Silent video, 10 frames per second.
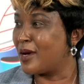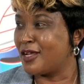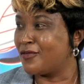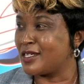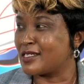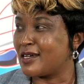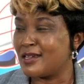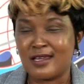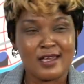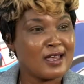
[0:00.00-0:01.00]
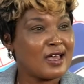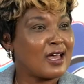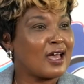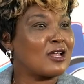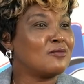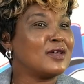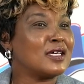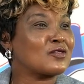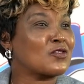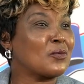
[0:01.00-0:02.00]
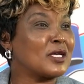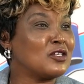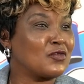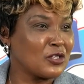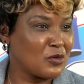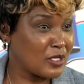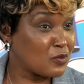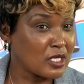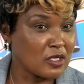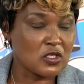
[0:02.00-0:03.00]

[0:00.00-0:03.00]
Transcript: an aviator. I'll bet from a different perspective.